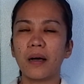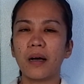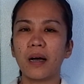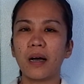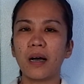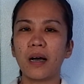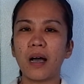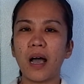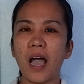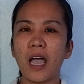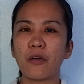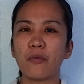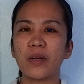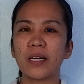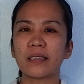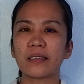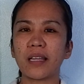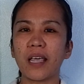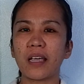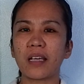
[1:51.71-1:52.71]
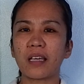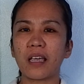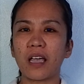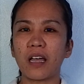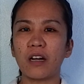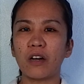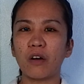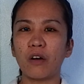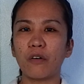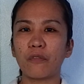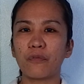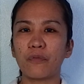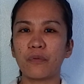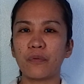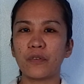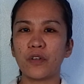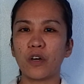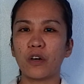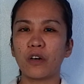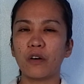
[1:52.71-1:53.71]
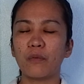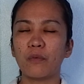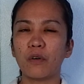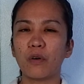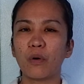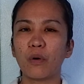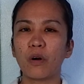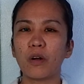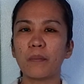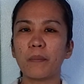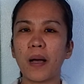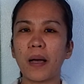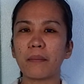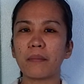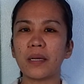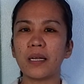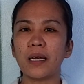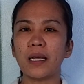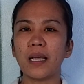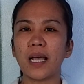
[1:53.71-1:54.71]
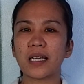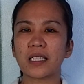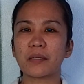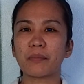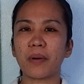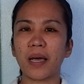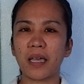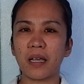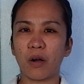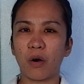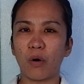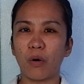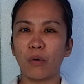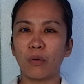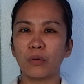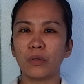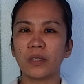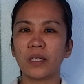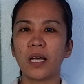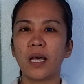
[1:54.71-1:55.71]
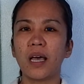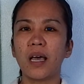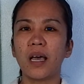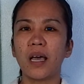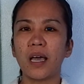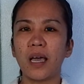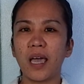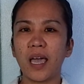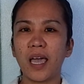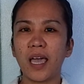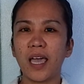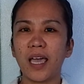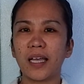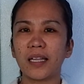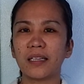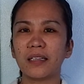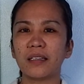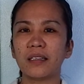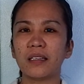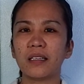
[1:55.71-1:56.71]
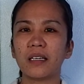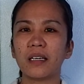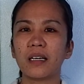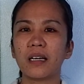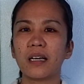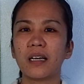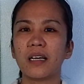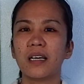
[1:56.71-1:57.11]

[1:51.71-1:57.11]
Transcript: I will take care of your whole family as my own and